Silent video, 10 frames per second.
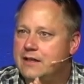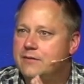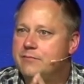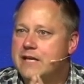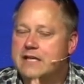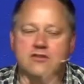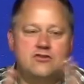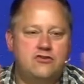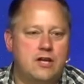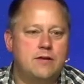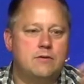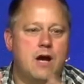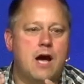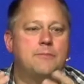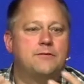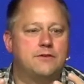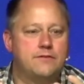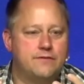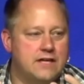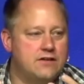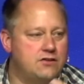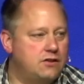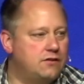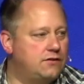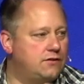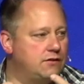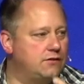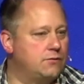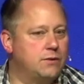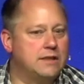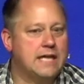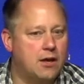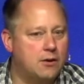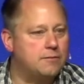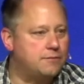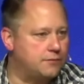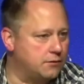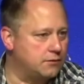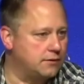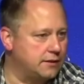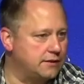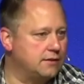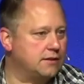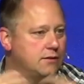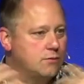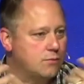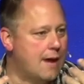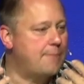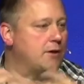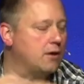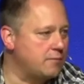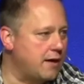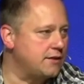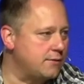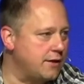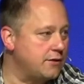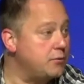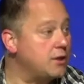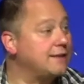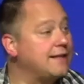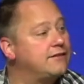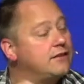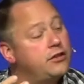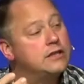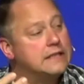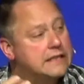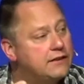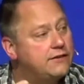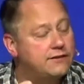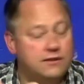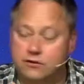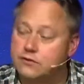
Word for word: making general observations is really helpful in, in wrapping our mind around a book. And that's a little easier